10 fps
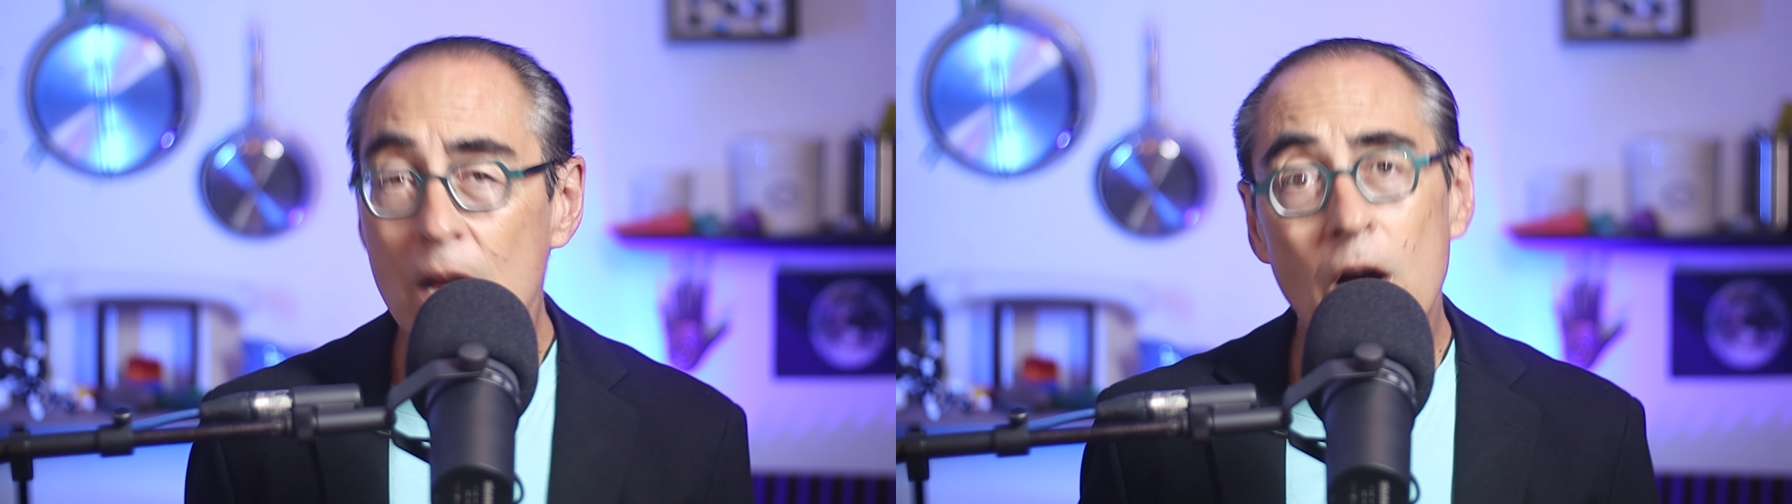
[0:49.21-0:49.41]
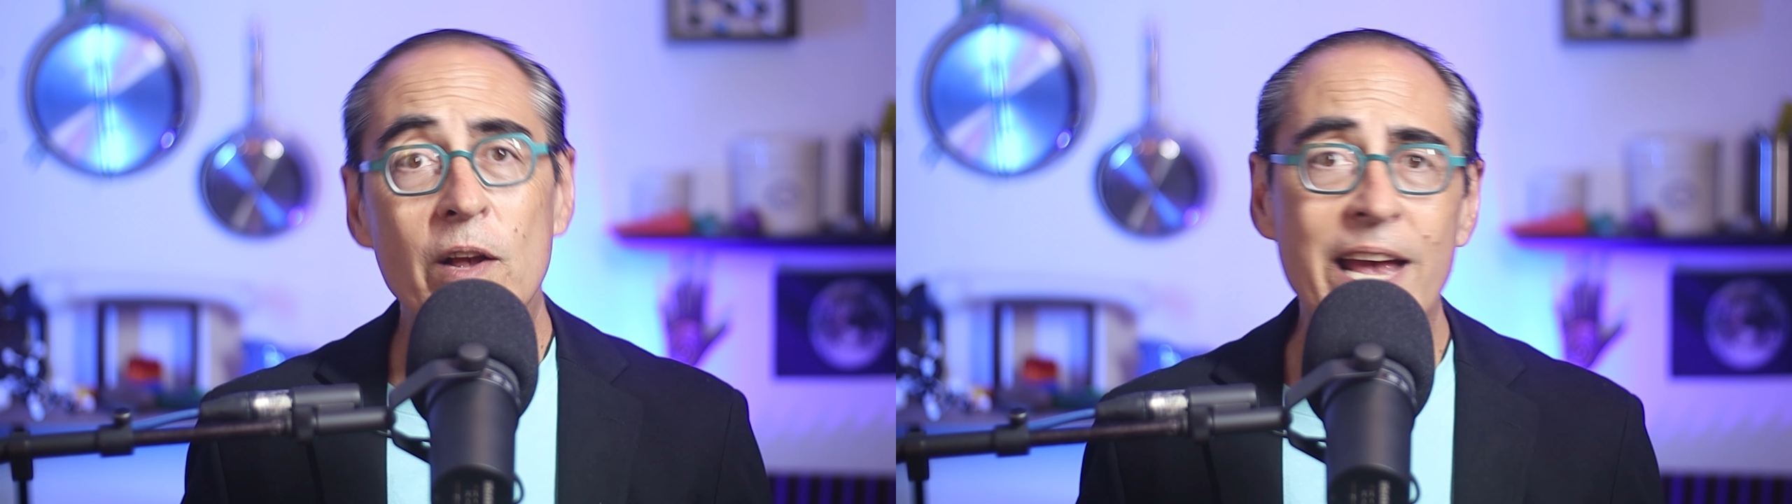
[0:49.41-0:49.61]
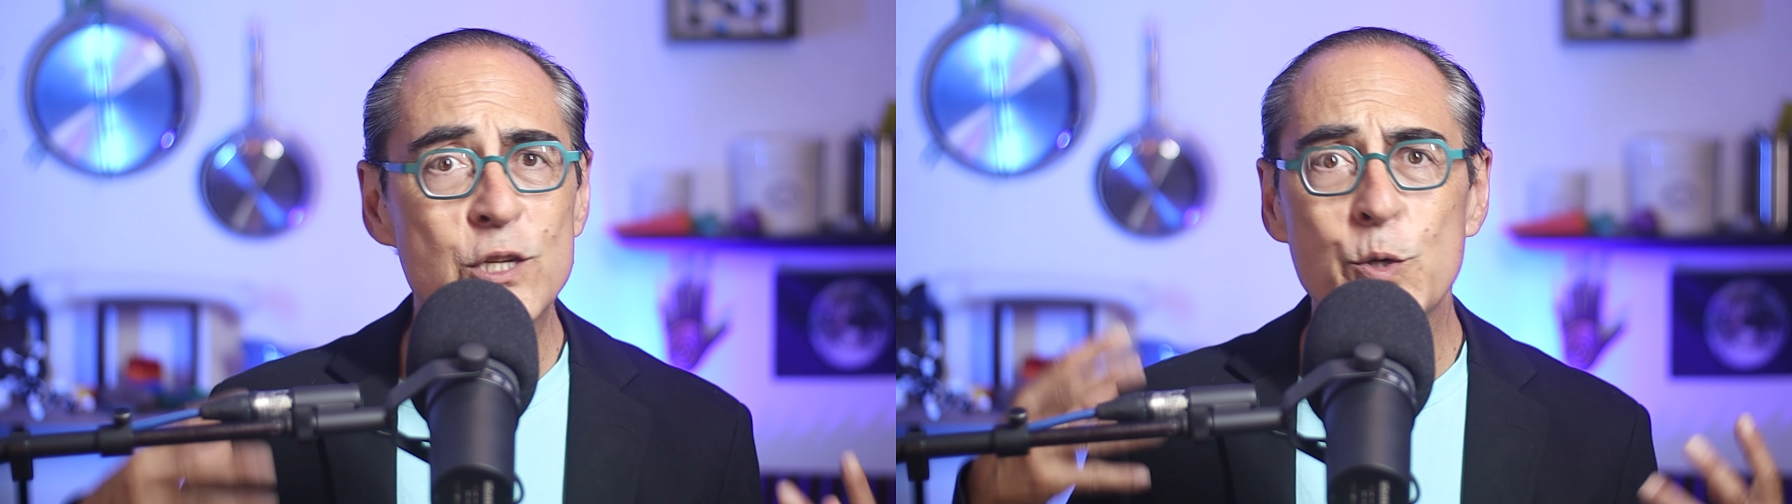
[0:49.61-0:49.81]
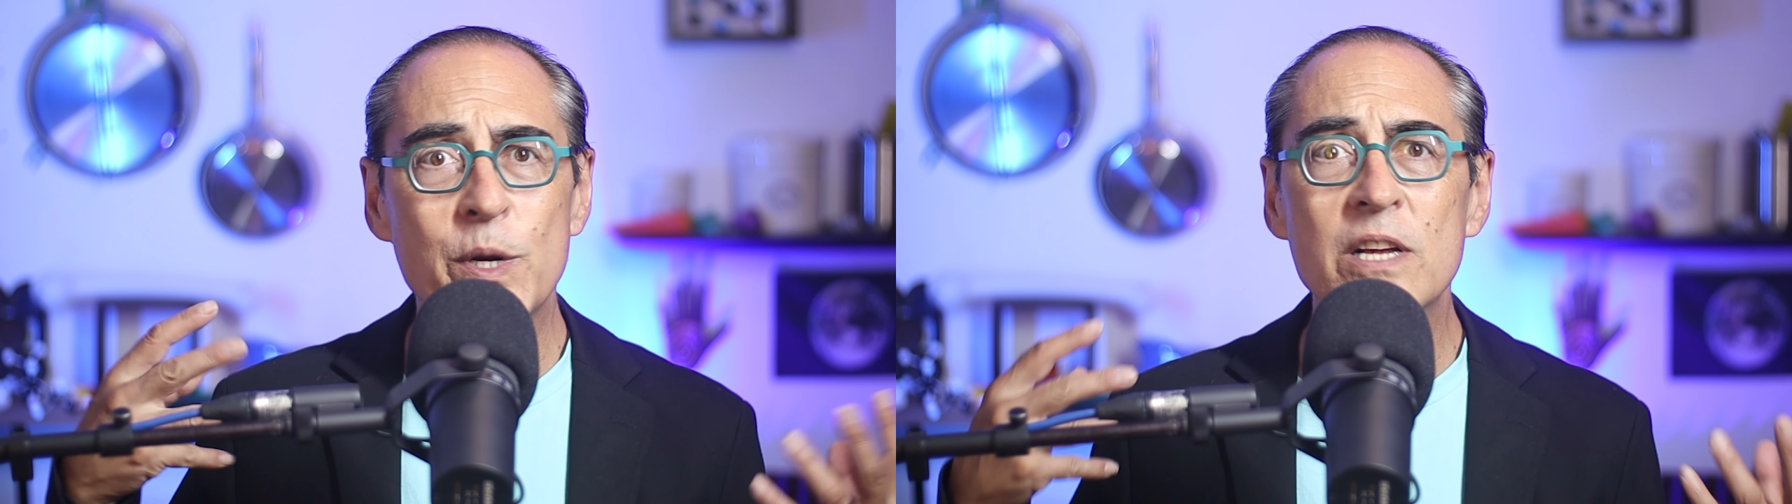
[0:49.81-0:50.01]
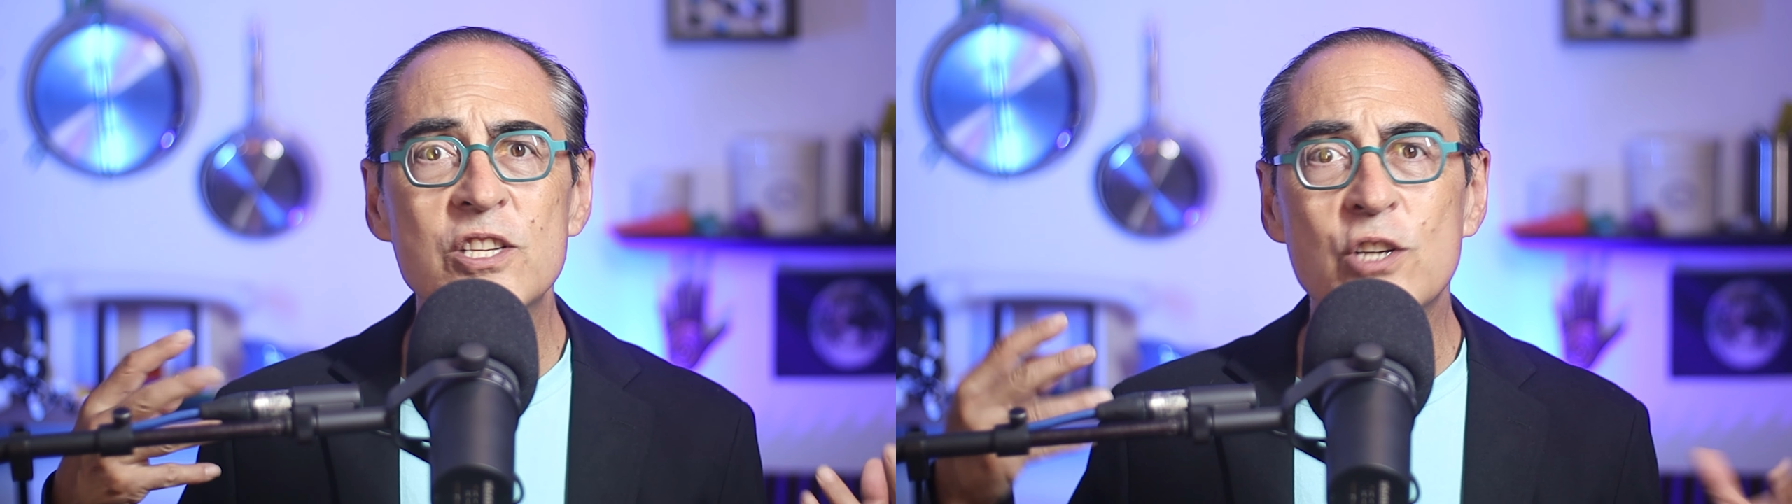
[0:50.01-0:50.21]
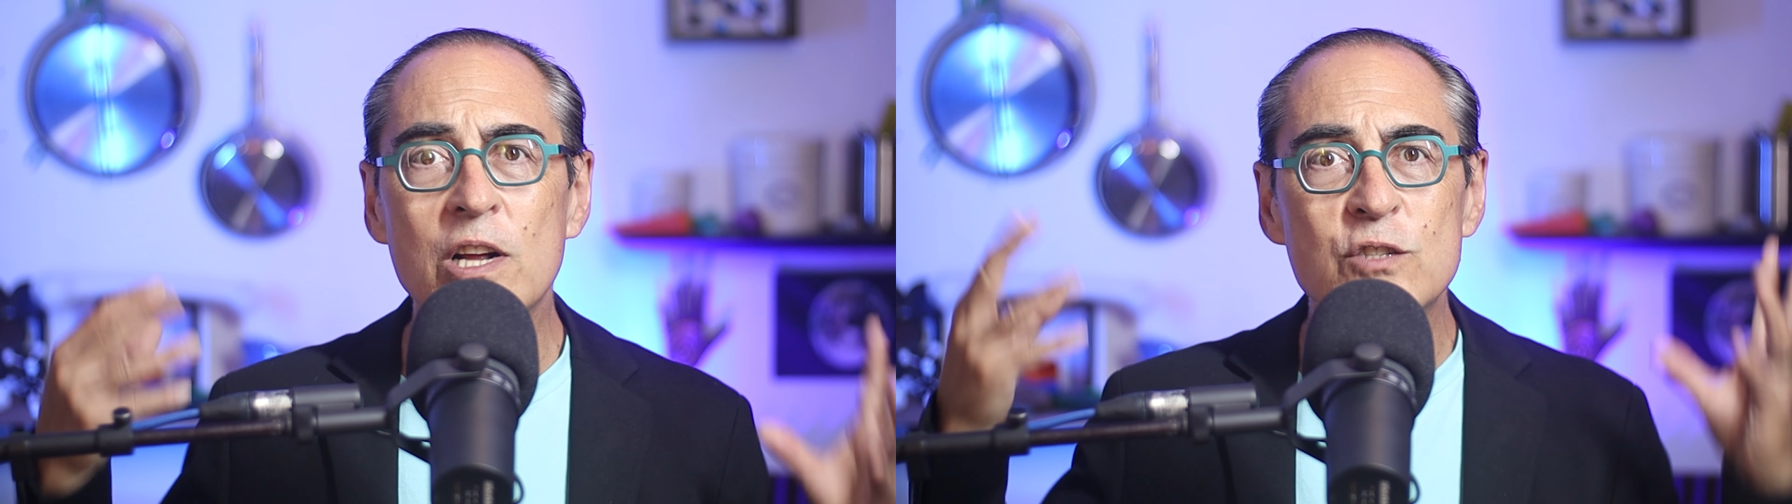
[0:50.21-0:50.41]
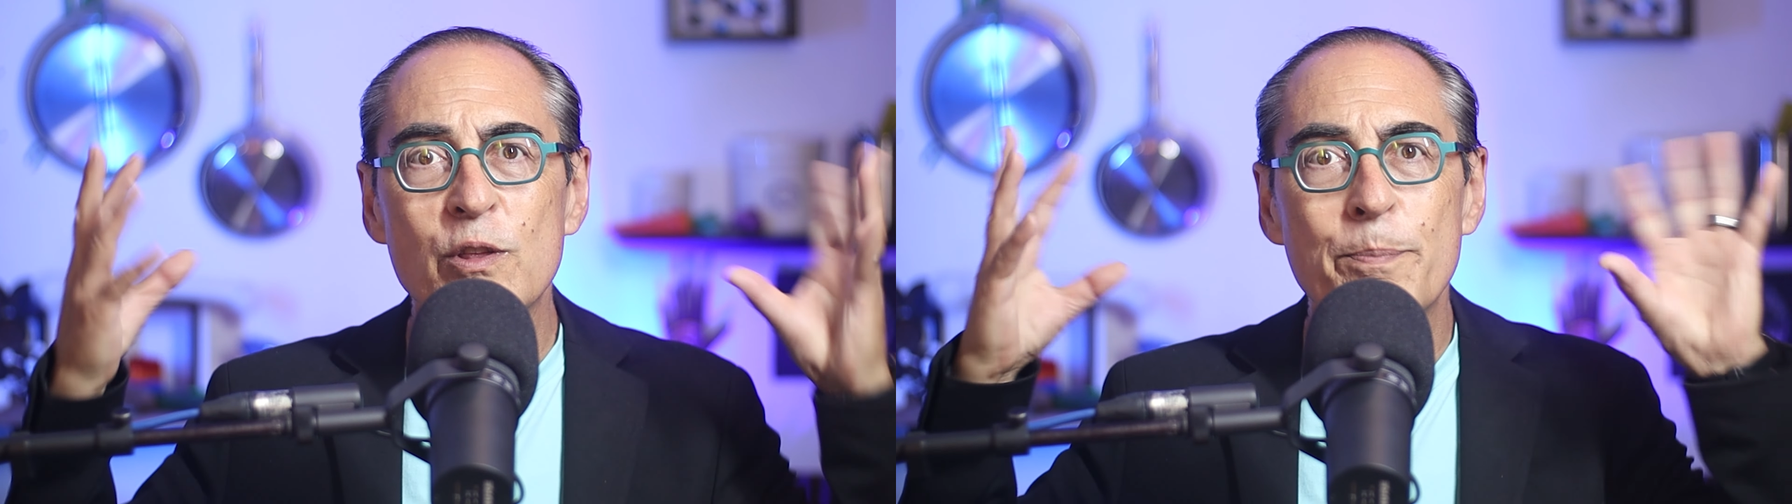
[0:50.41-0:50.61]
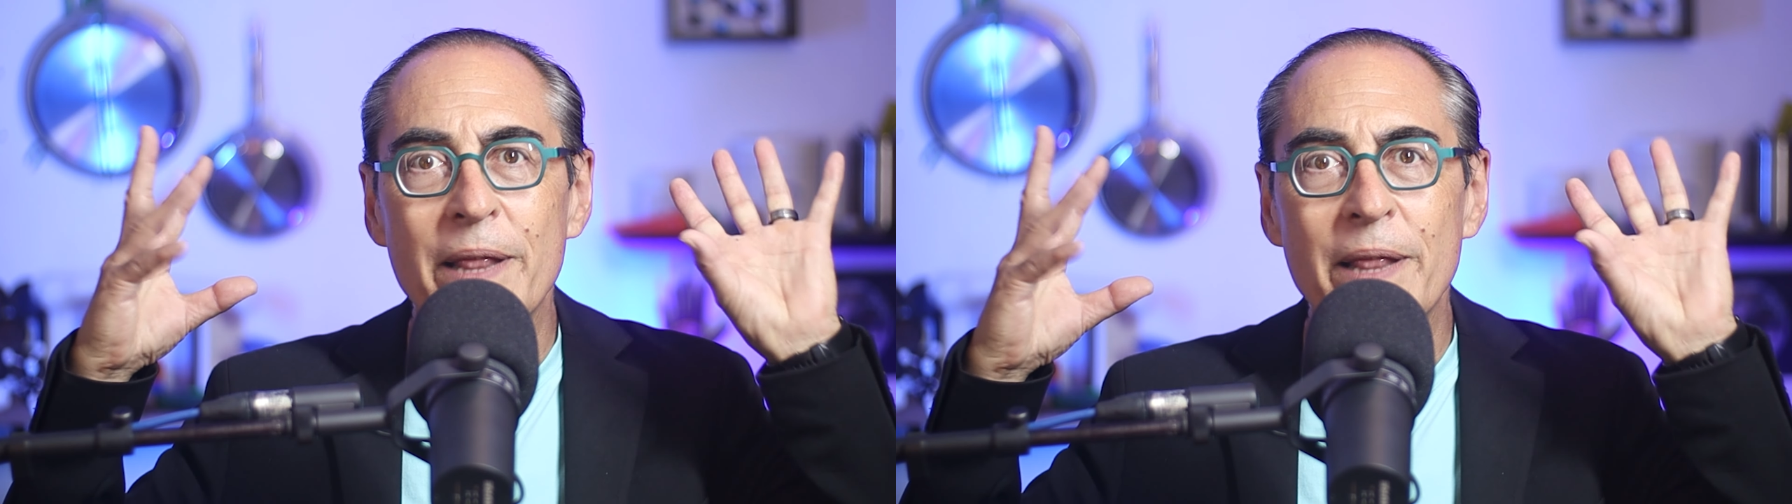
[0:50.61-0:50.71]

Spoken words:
Okay, so it all starts with